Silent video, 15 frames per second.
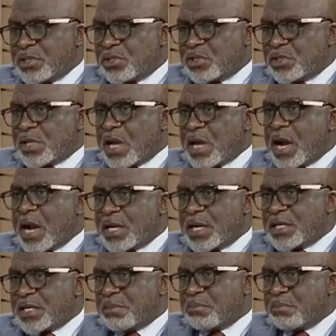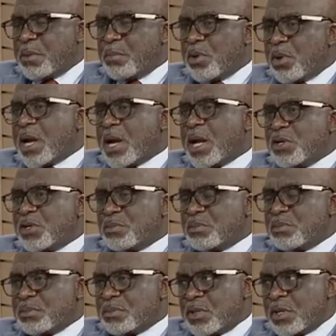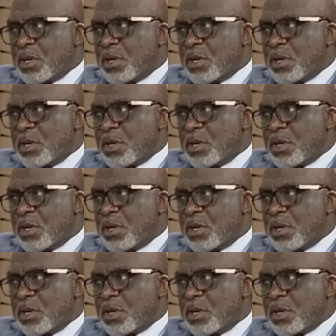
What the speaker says: signed a memorandum